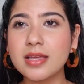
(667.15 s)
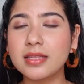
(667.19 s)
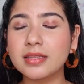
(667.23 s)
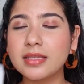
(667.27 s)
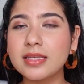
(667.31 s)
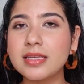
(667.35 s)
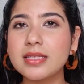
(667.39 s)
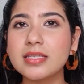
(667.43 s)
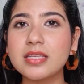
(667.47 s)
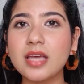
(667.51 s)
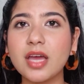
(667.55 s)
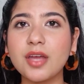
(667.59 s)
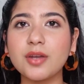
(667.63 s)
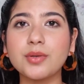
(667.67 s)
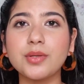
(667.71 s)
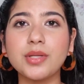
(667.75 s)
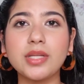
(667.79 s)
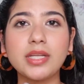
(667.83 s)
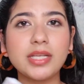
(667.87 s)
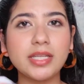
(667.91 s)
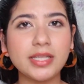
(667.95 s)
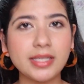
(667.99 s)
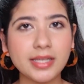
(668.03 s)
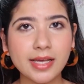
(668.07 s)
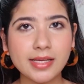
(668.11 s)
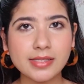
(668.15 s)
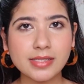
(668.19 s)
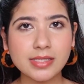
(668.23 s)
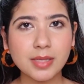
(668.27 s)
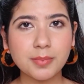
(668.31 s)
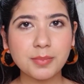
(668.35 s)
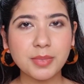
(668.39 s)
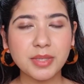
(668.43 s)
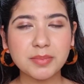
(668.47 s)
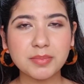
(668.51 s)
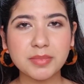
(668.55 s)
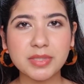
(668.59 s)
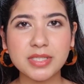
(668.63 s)
These are really
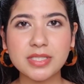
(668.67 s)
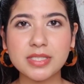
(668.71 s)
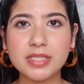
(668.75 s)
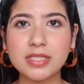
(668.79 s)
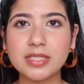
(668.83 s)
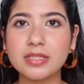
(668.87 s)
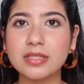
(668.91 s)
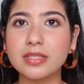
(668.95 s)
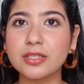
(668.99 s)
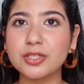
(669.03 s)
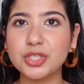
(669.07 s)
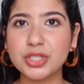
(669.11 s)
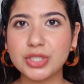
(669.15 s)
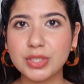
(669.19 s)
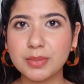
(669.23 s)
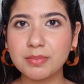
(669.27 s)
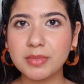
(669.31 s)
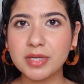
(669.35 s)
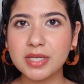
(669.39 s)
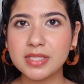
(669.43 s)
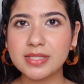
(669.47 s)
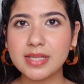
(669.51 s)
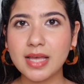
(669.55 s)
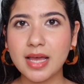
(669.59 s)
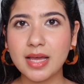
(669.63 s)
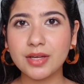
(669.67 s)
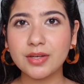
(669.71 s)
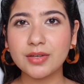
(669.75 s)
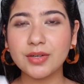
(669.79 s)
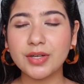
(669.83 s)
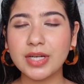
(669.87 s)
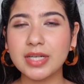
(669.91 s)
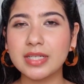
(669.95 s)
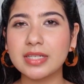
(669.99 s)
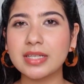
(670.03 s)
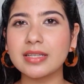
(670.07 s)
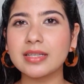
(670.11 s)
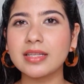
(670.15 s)
nicely pigmented. The shimmers are
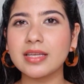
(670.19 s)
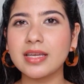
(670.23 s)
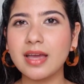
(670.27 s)
great.